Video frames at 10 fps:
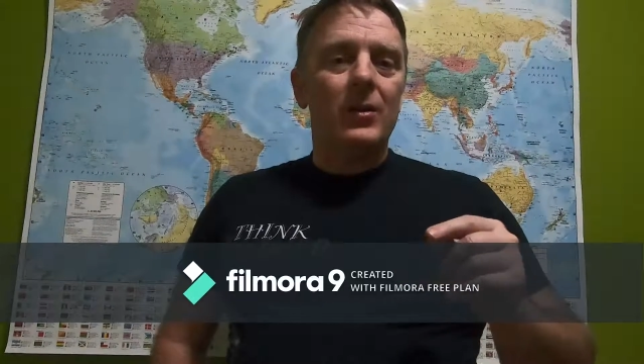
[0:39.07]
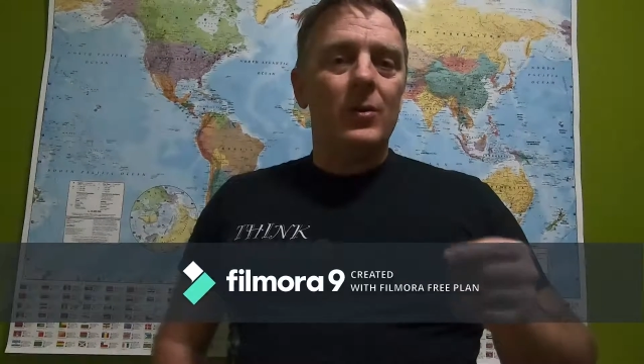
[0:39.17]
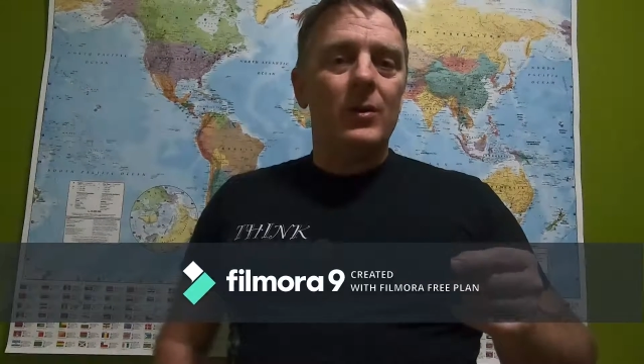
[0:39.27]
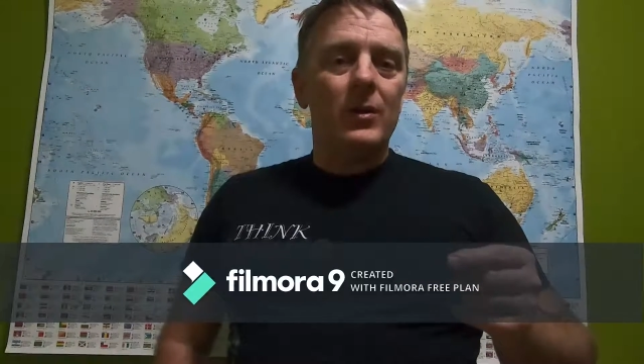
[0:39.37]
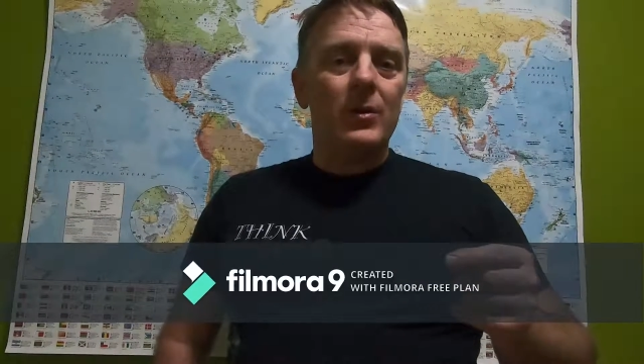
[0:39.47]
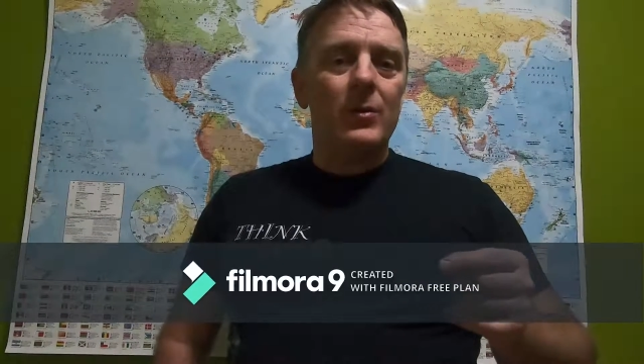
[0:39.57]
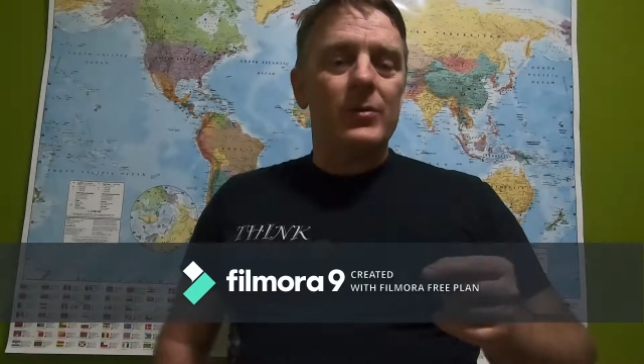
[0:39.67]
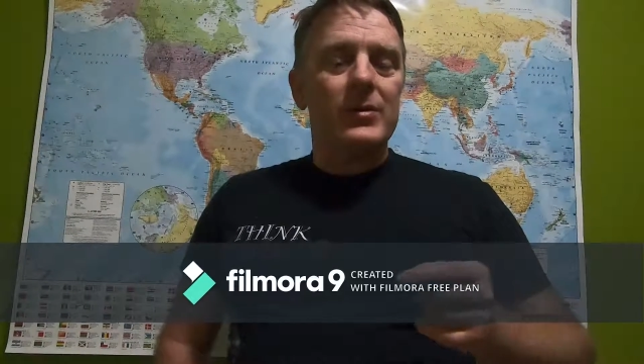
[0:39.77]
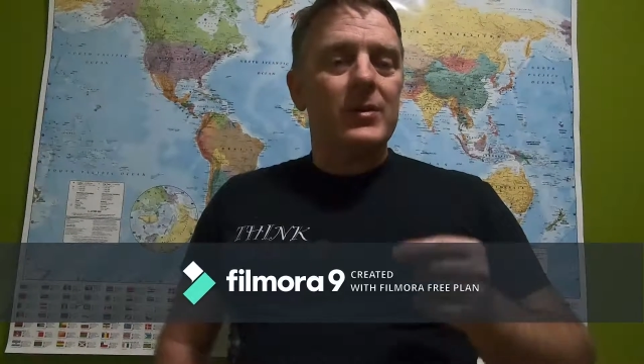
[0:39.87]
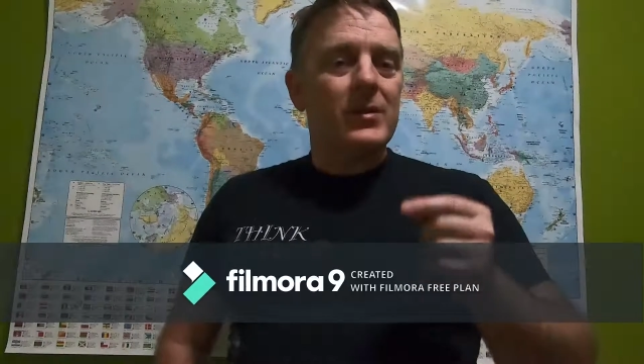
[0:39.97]
you can
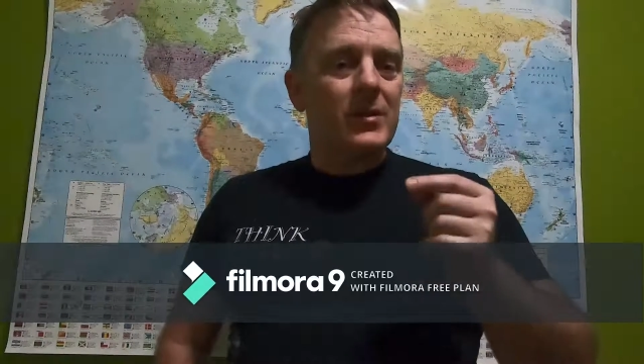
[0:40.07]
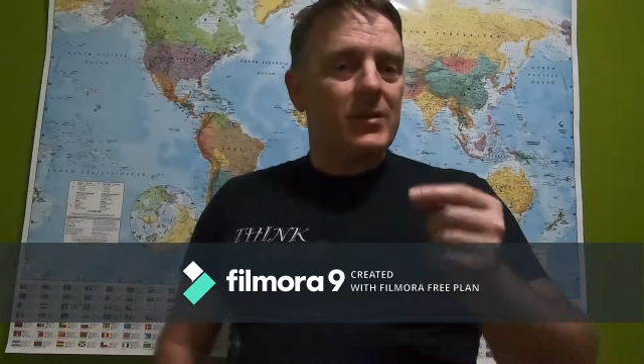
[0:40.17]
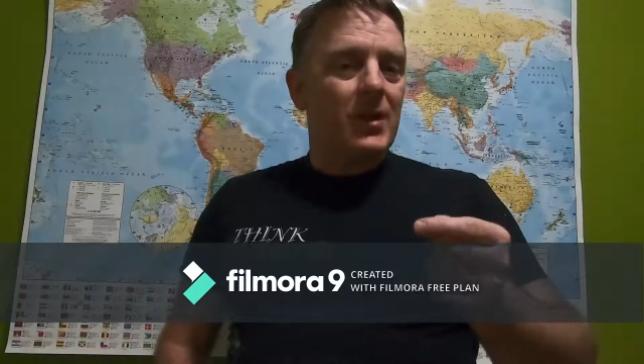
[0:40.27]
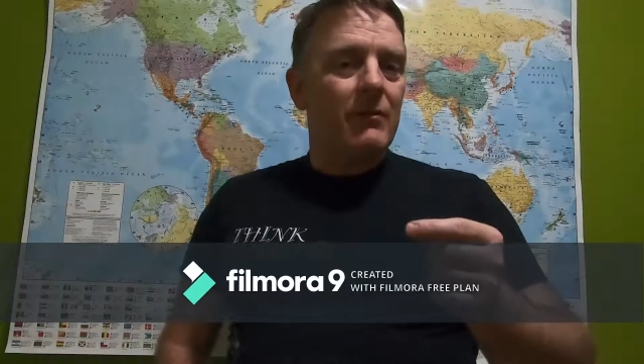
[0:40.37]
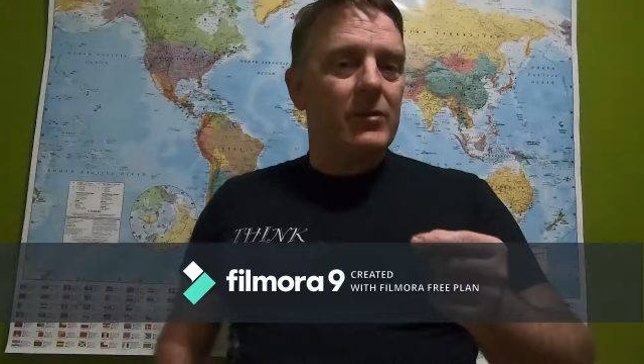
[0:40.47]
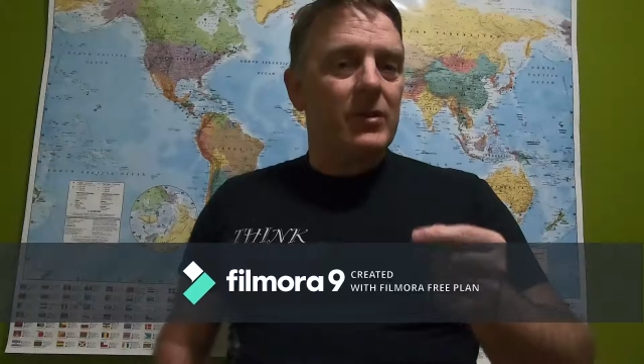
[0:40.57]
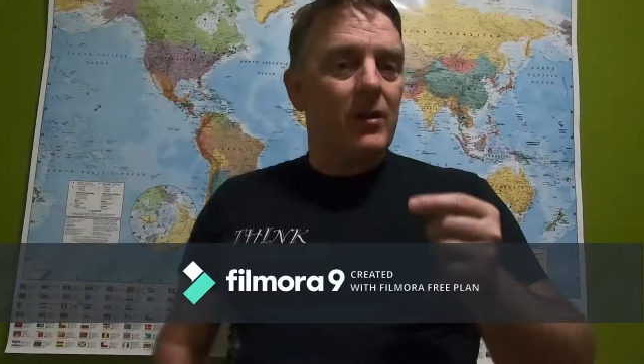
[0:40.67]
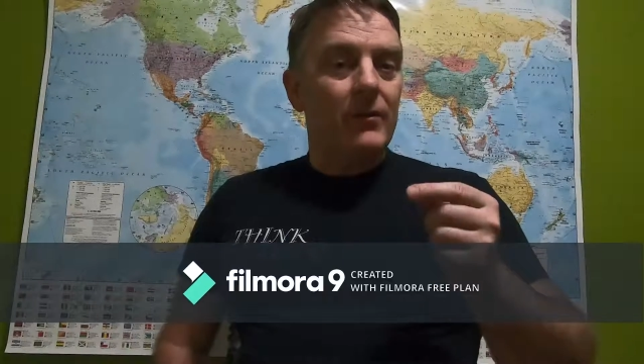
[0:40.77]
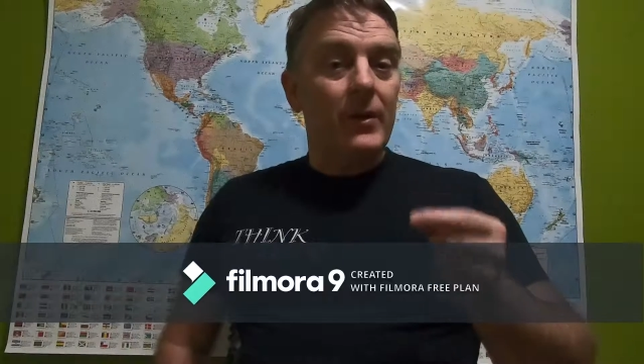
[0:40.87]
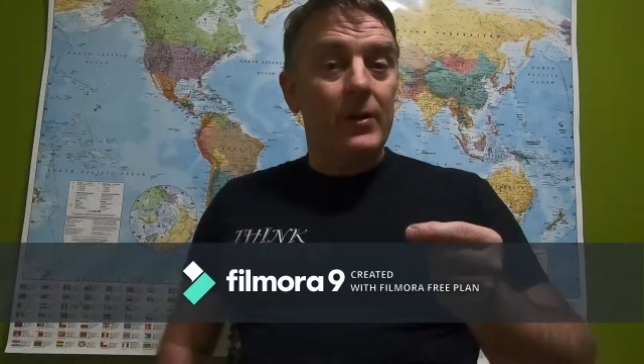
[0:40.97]
use to save
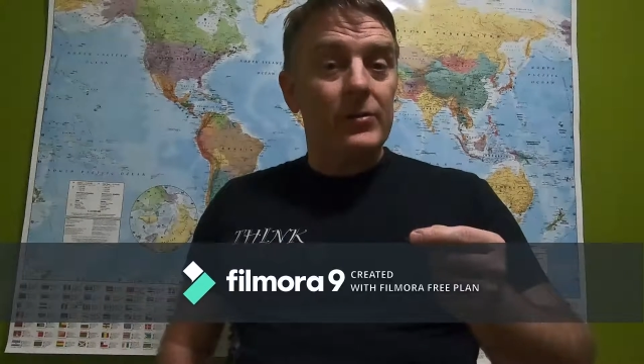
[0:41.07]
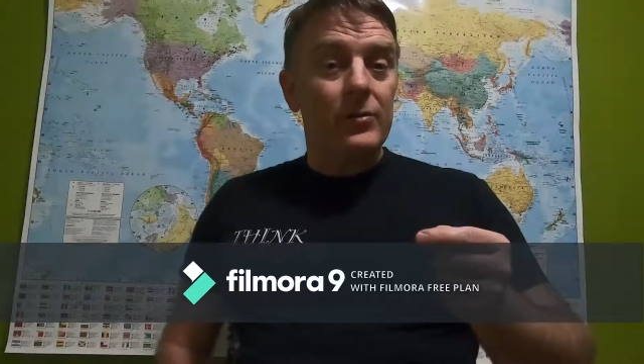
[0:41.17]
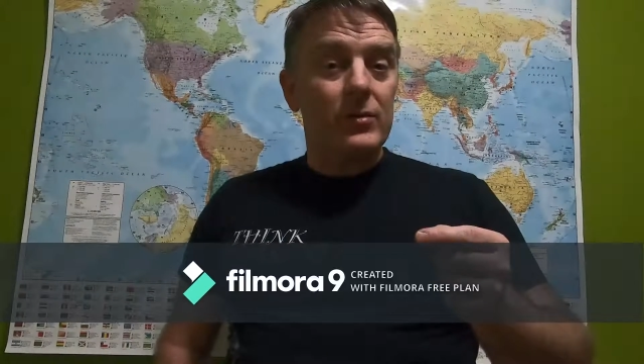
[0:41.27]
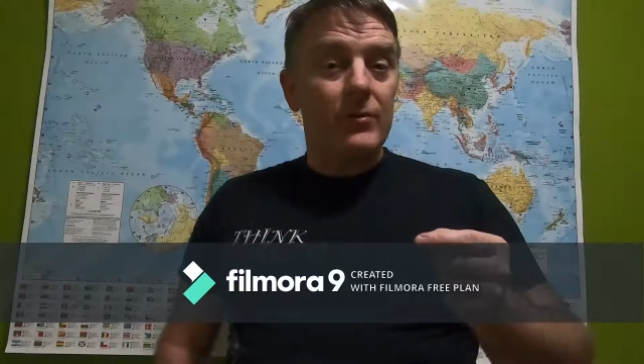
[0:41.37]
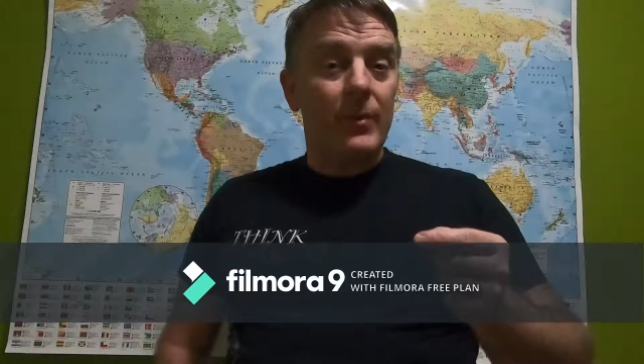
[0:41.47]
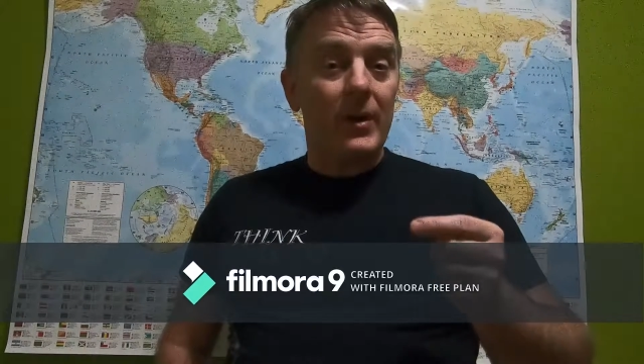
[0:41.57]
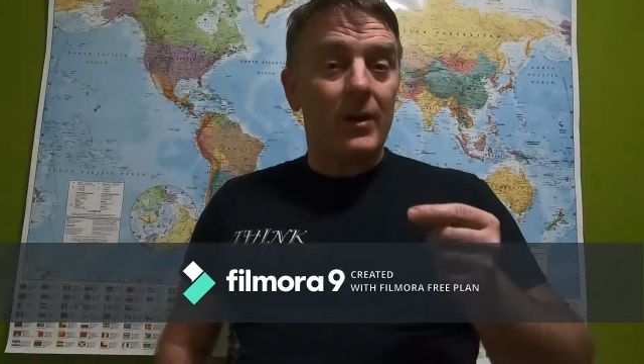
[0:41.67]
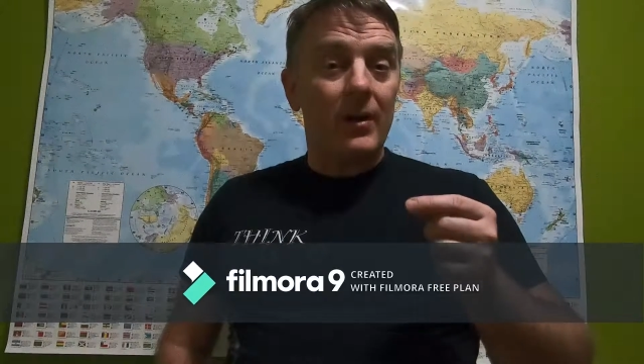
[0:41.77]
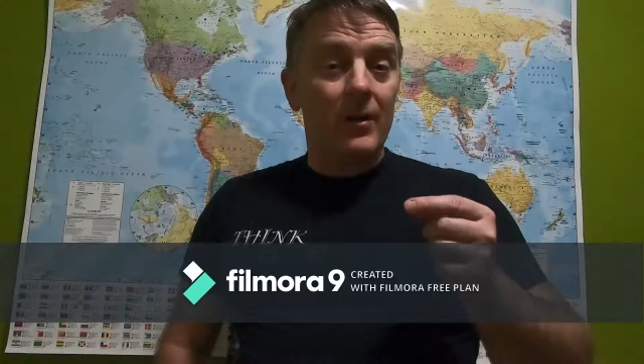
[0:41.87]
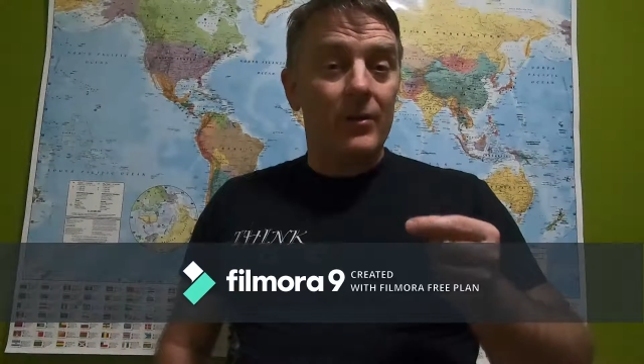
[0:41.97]
yourself all sorts of
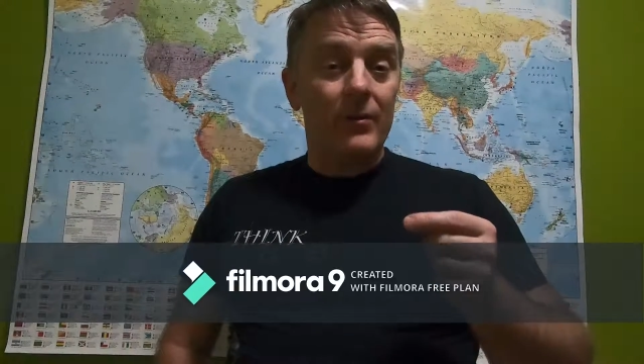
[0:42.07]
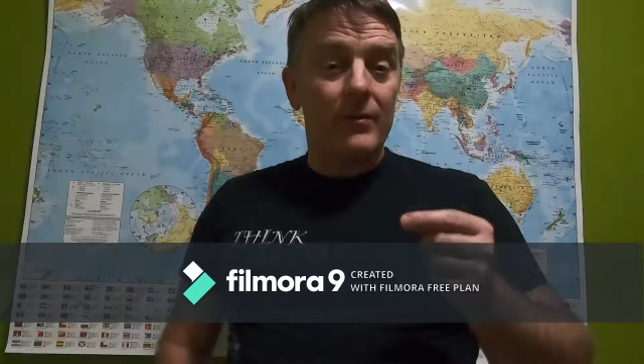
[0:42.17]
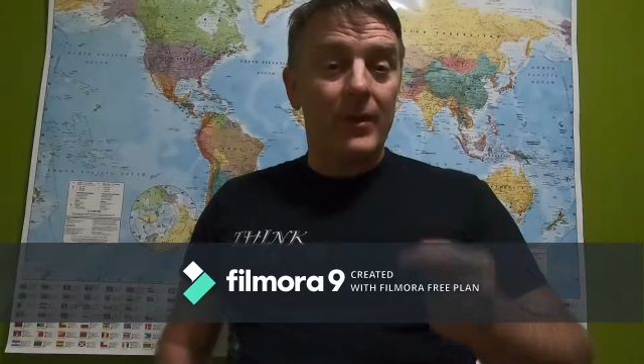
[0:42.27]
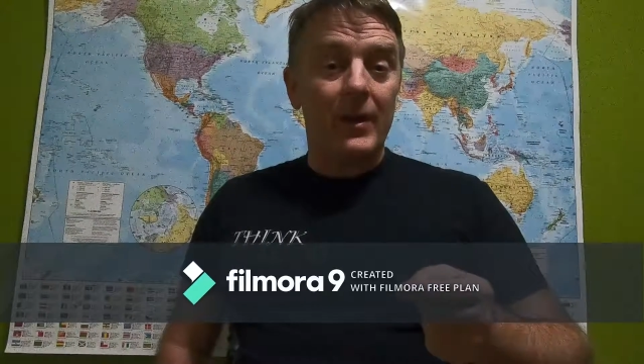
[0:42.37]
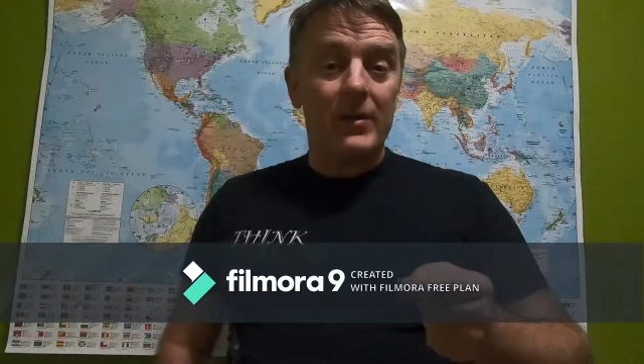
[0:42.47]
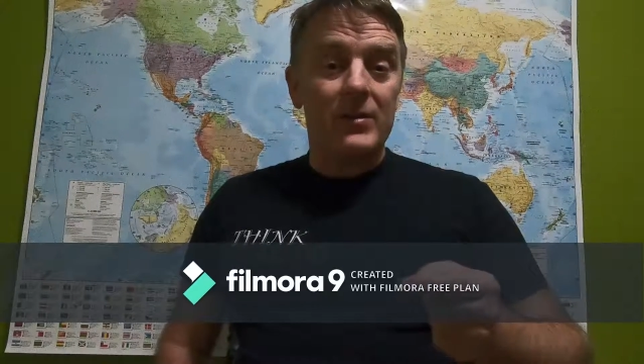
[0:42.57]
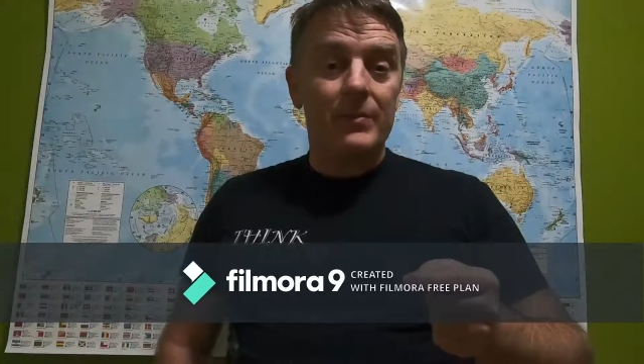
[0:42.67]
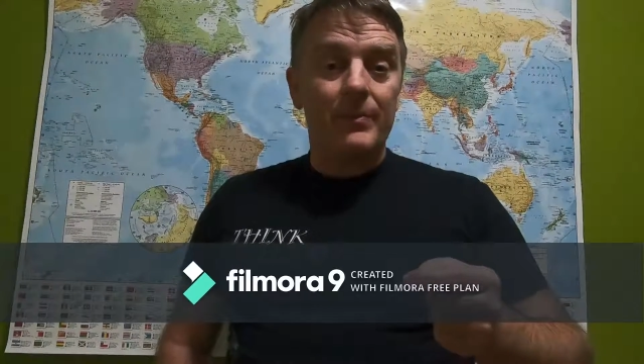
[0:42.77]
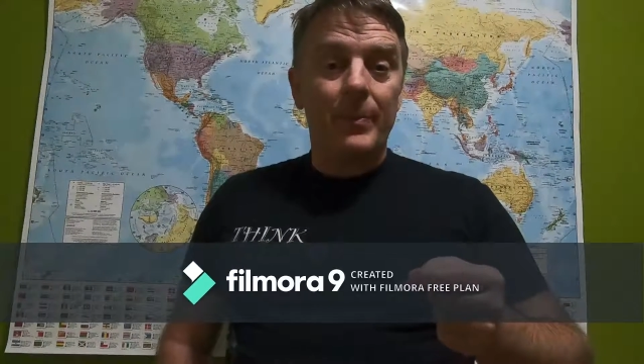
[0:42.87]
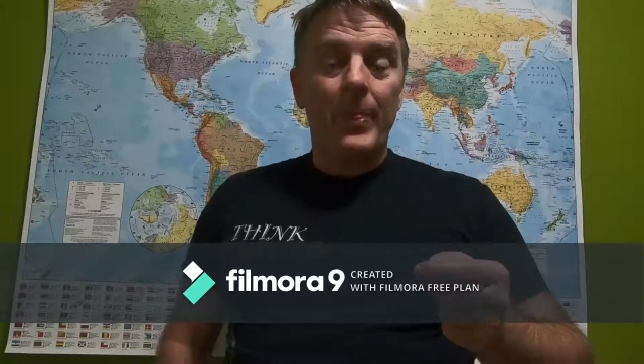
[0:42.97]
money on your
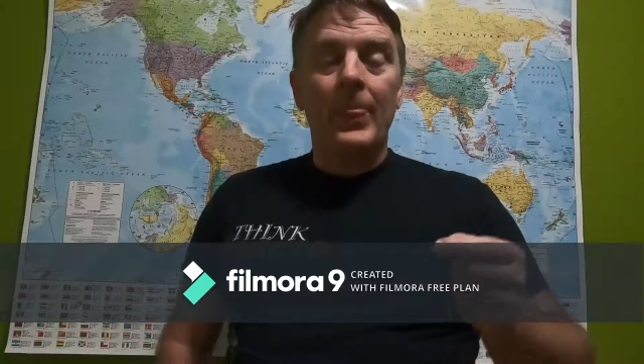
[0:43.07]
flights.